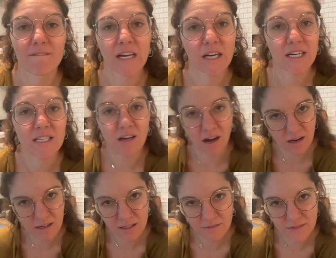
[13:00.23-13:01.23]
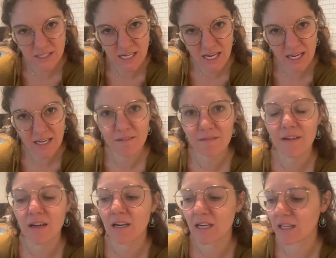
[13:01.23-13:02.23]
very talkative today and
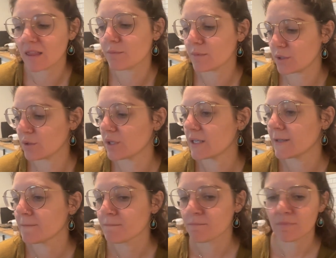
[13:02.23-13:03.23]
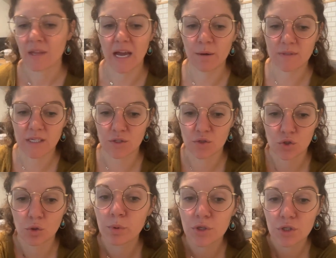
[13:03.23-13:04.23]
very in the mood. I was like
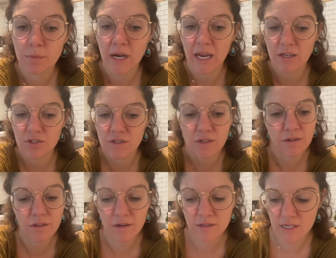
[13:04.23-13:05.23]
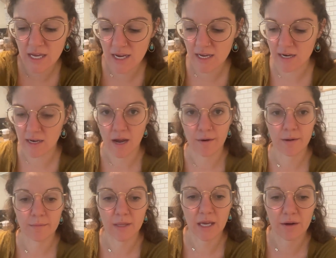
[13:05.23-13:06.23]
super, super anxious earlier today, and now
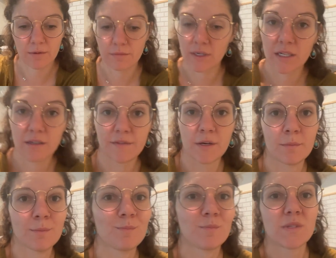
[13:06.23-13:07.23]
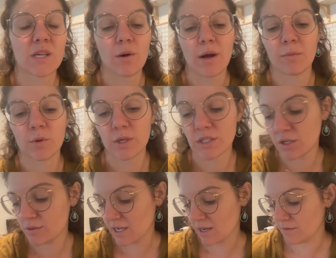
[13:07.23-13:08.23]
I'm like ready to film. So I'm going
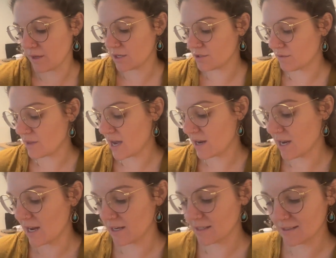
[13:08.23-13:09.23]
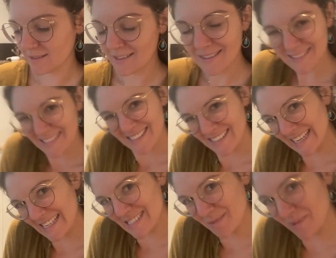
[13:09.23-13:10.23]
to take advantage of that and
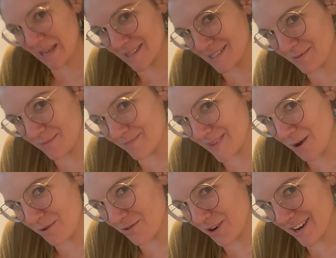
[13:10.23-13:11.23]
get some things going for you